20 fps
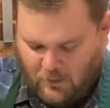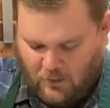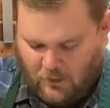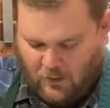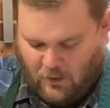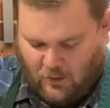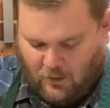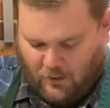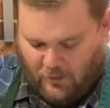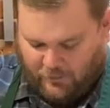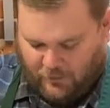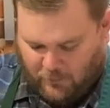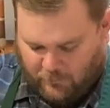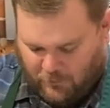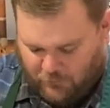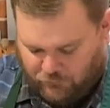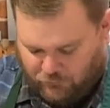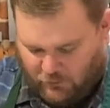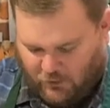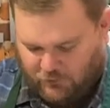I got my
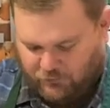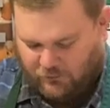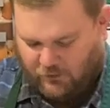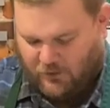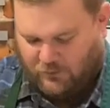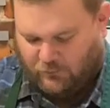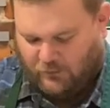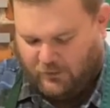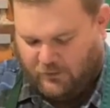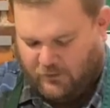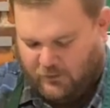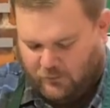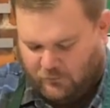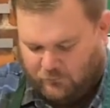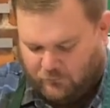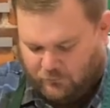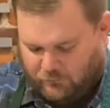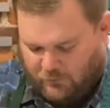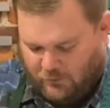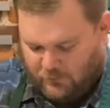trash can right here in
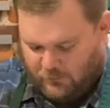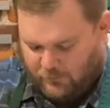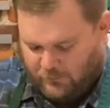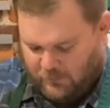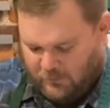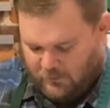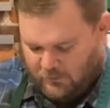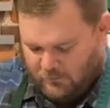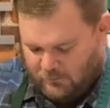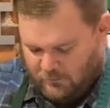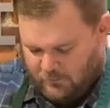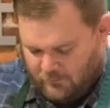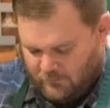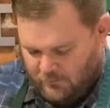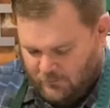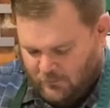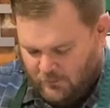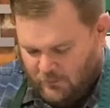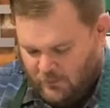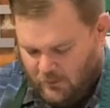front of me.
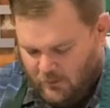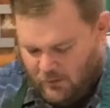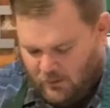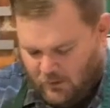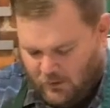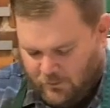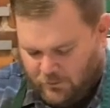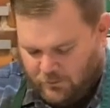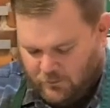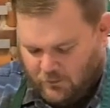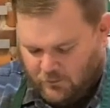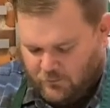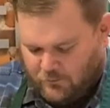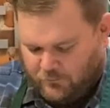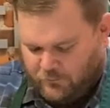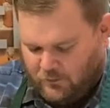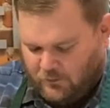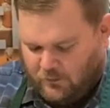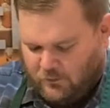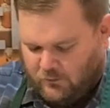Another
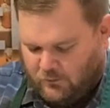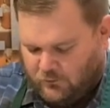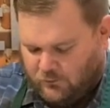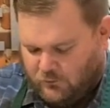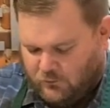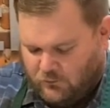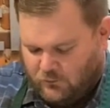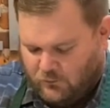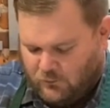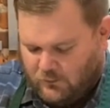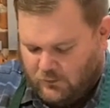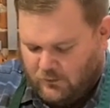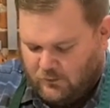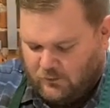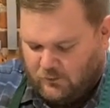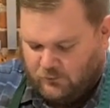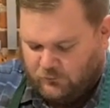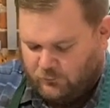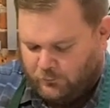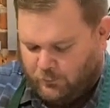thing you can do
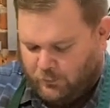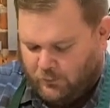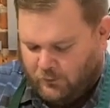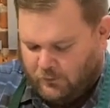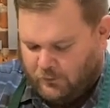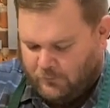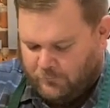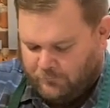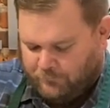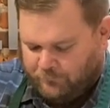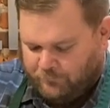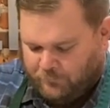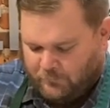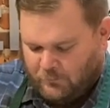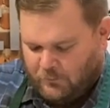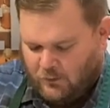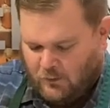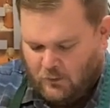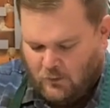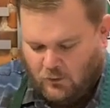is put
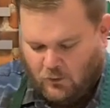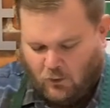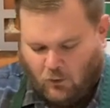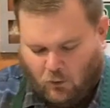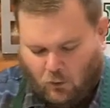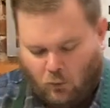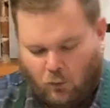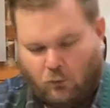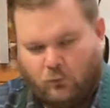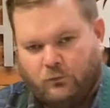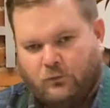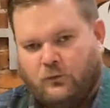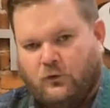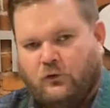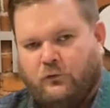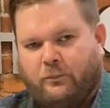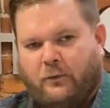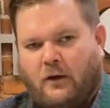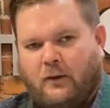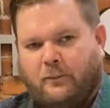old
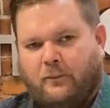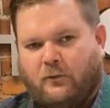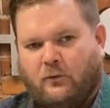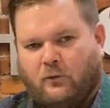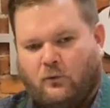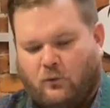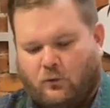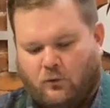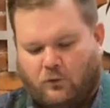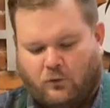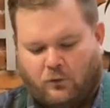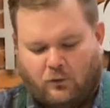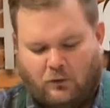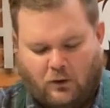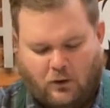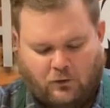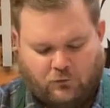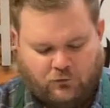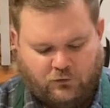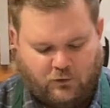newspaper or
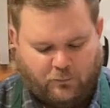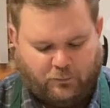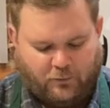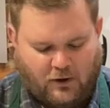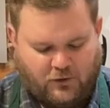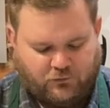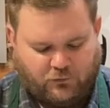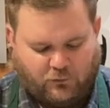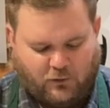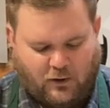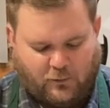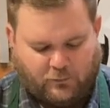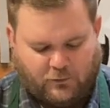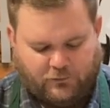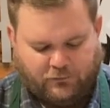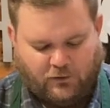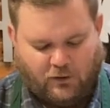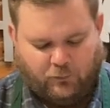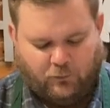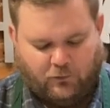a sheet of plastic wrap on
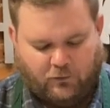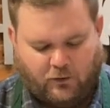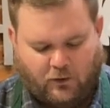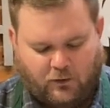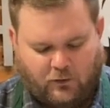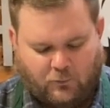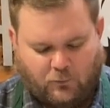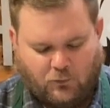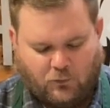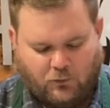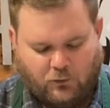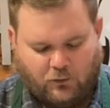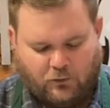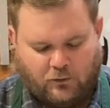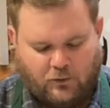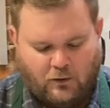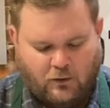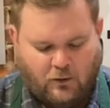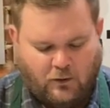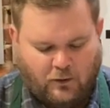top of your cutting board.
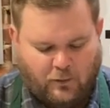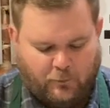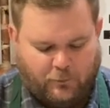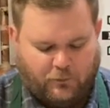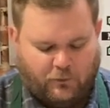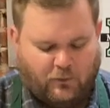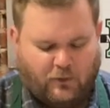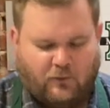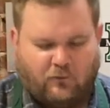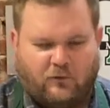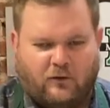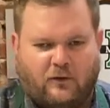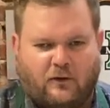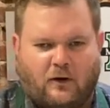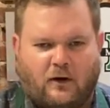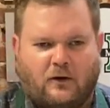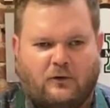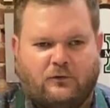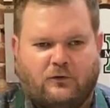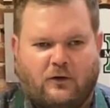Peel everything
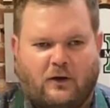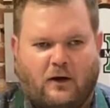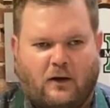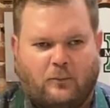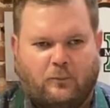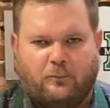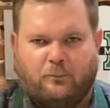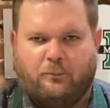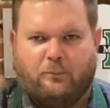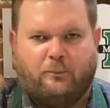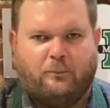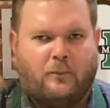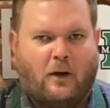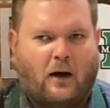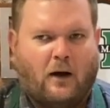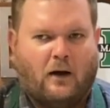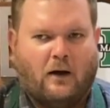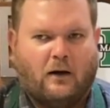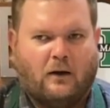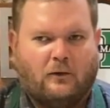onto that
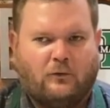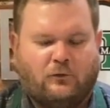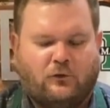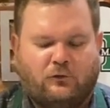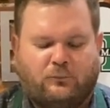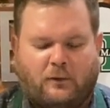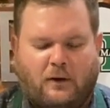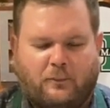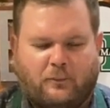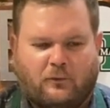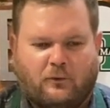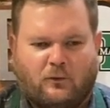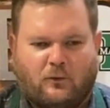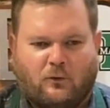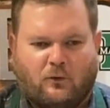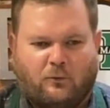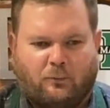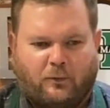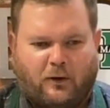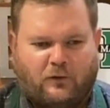newspaper
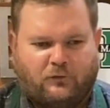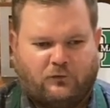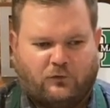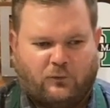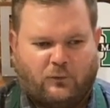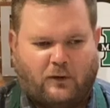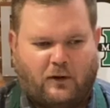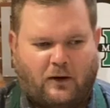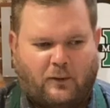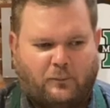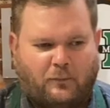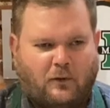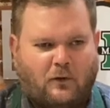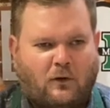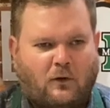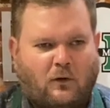or plastic wrap.